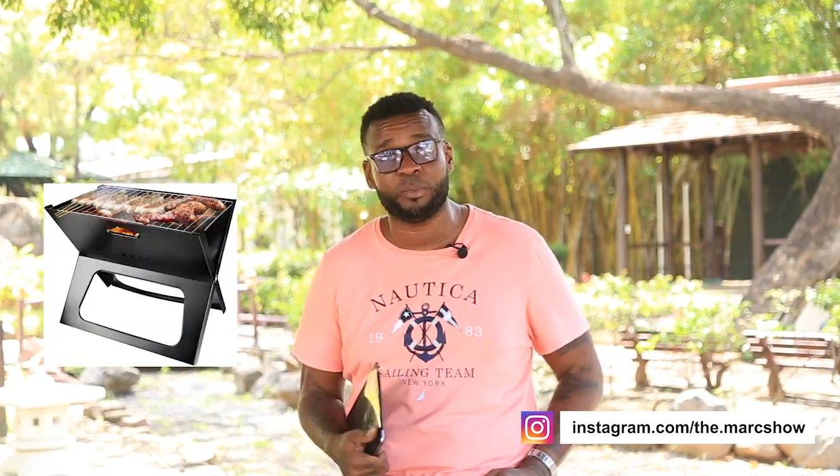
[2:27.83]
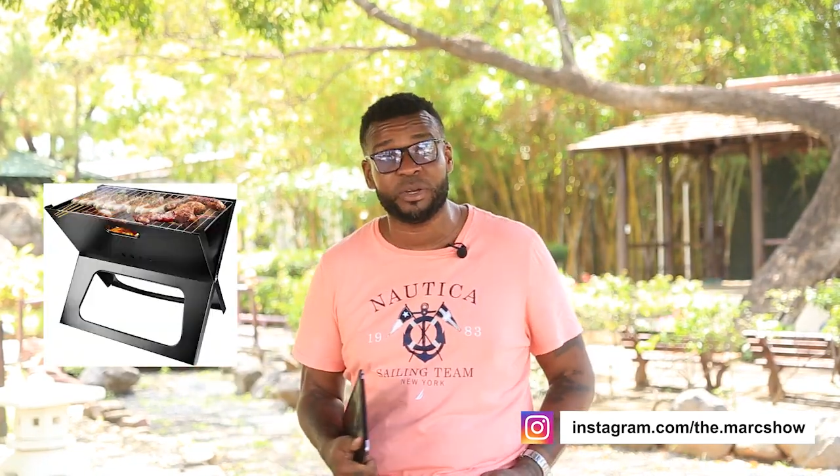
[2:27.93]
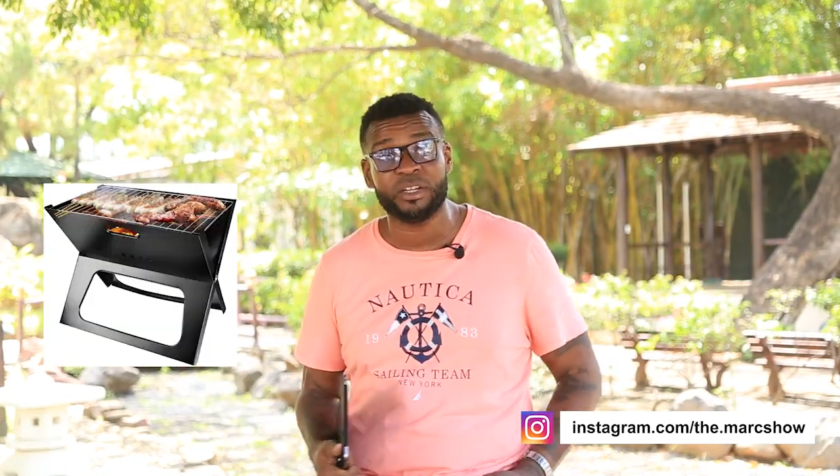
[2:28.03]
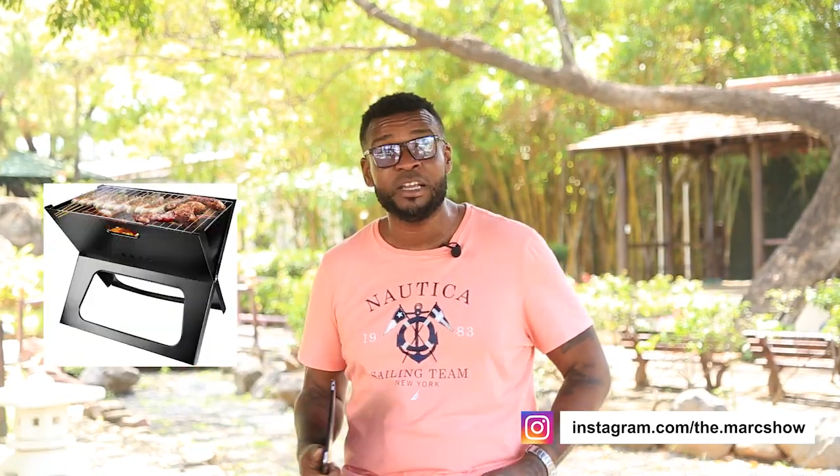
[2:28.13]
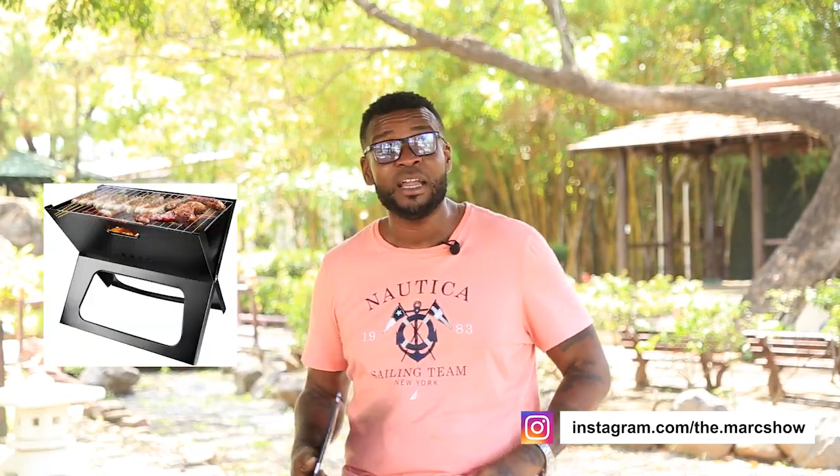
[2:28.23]

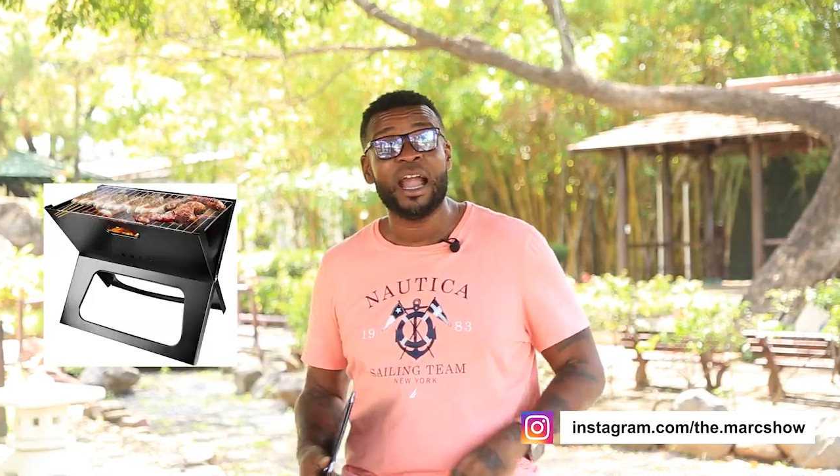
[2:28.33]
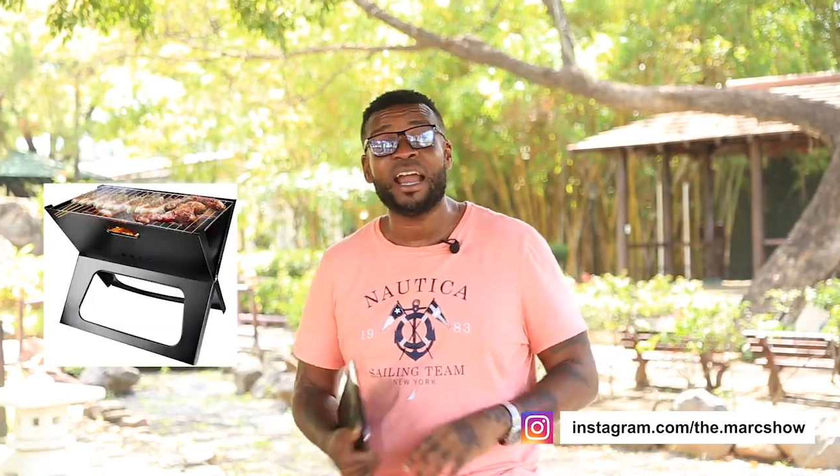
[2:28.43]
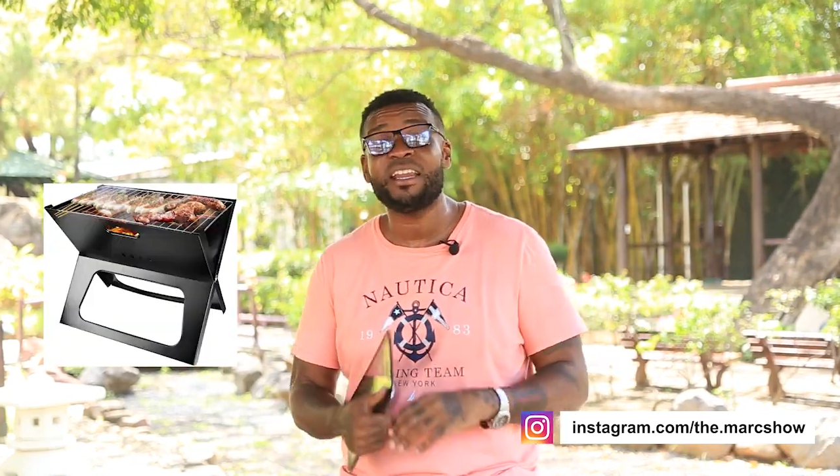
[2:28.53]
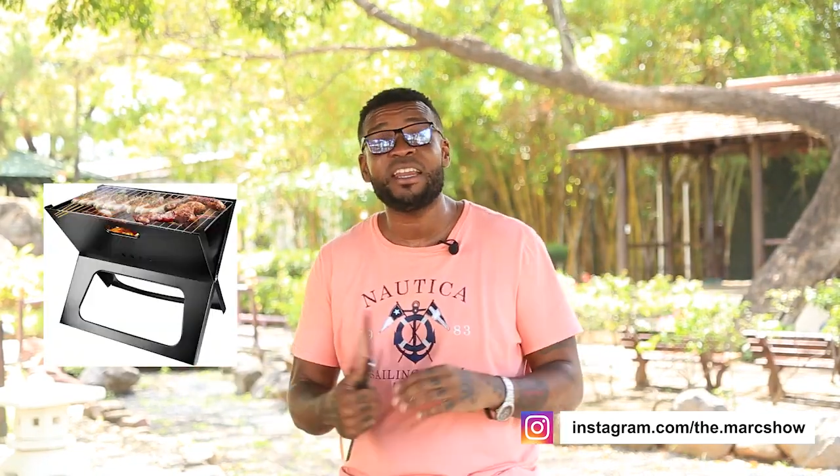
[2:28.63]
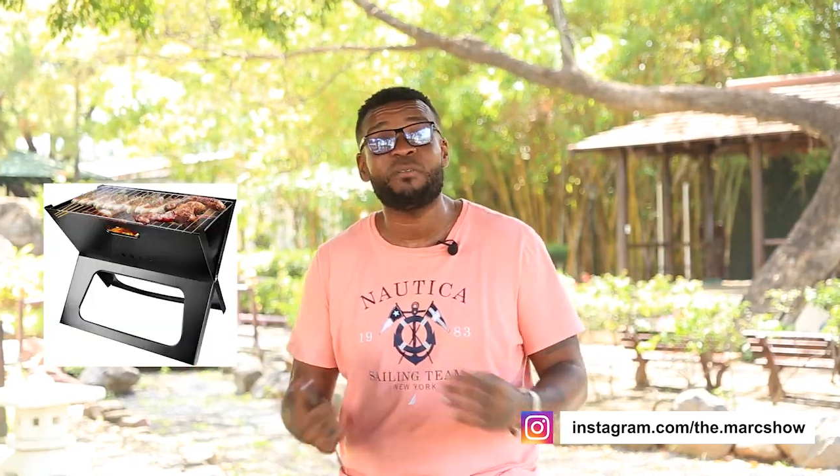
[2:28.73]
pit,
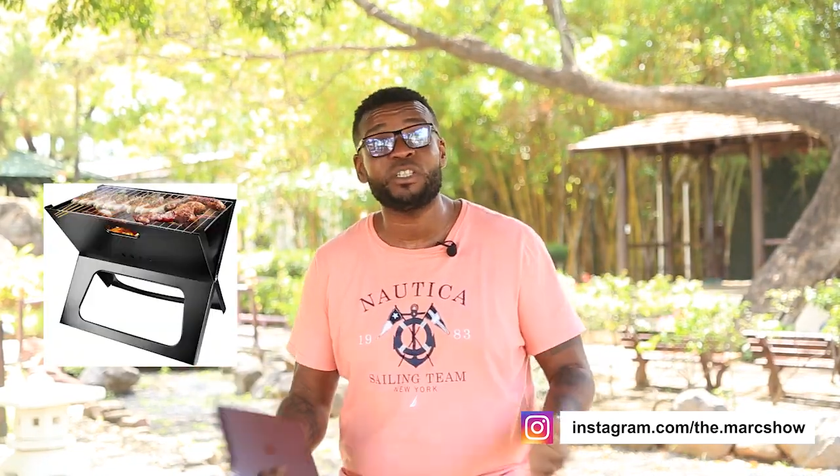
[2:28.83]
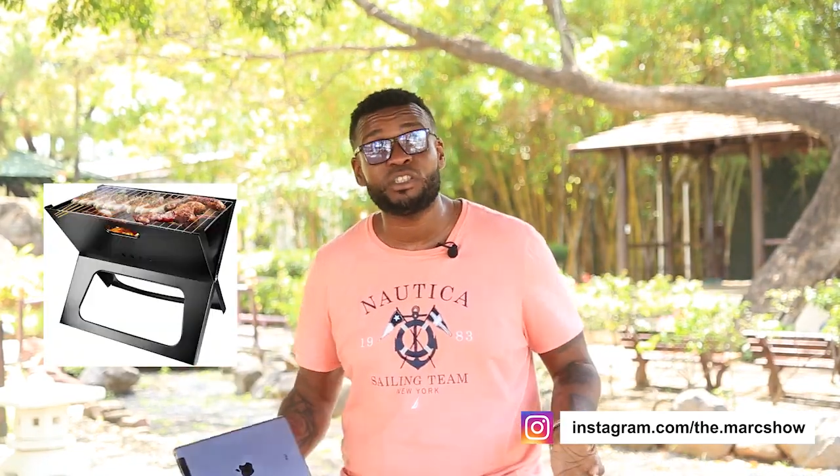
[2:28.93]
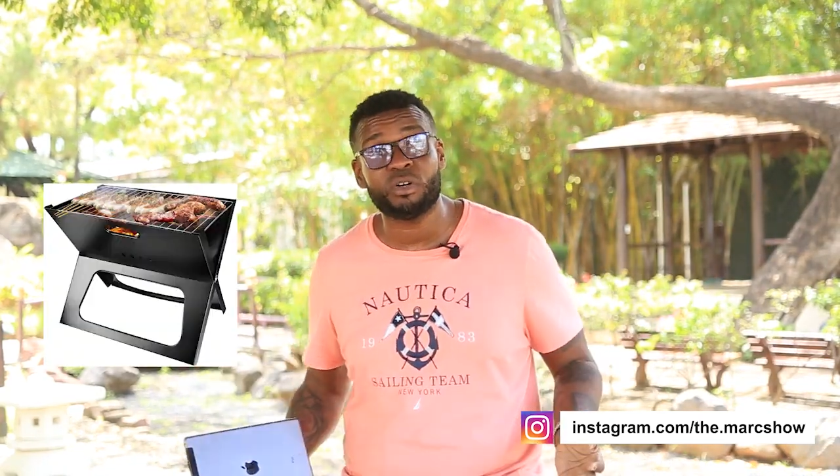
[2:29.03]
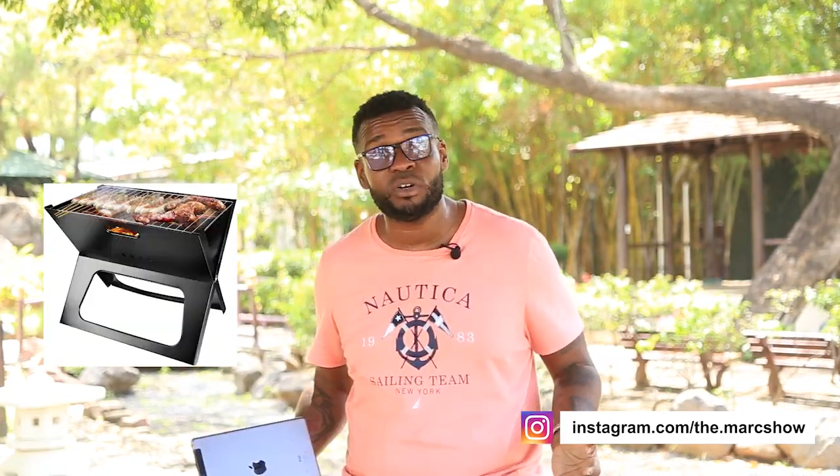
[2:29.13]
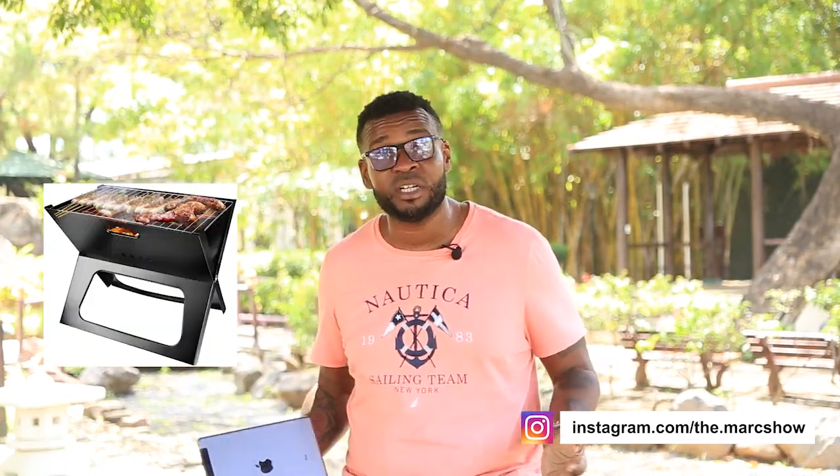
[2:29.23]
and it never
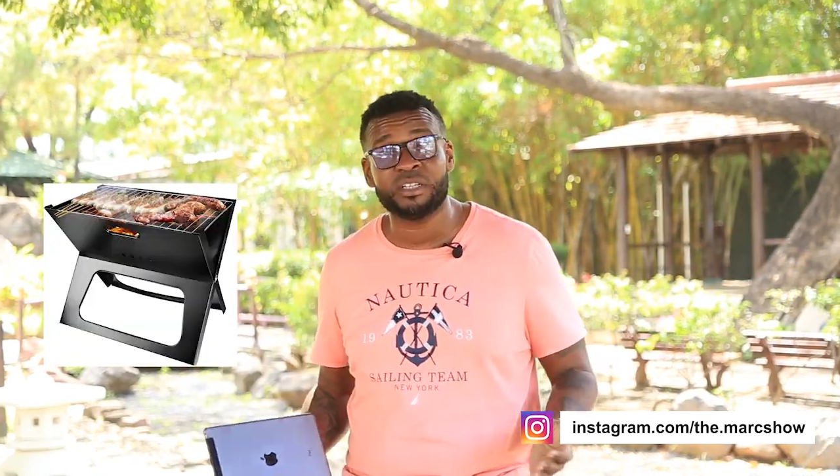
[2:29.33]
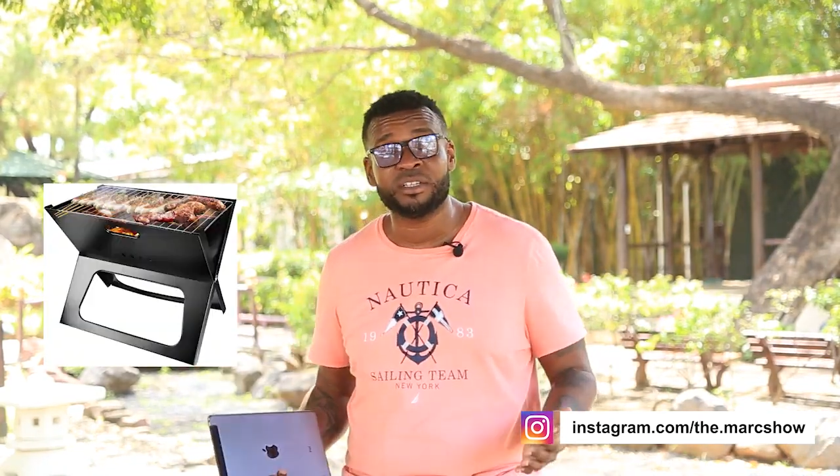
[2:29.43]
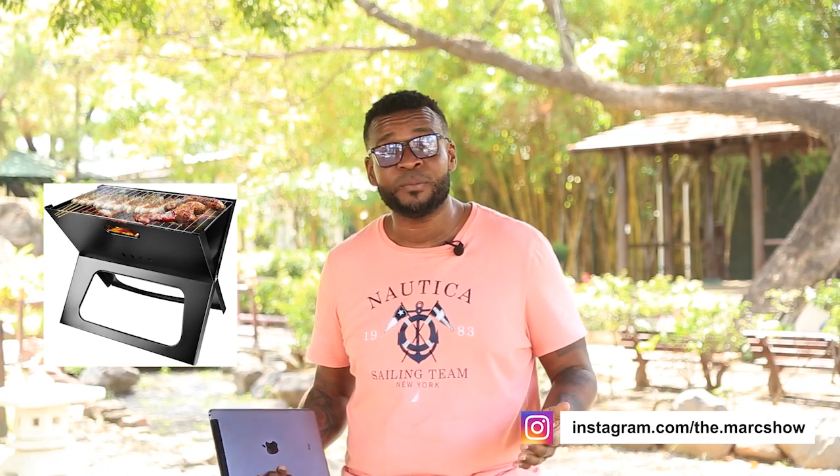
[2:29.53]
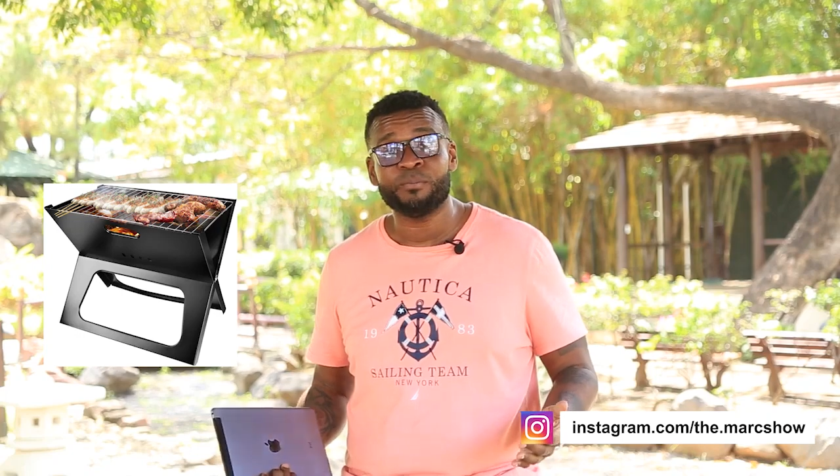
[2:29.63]
sold.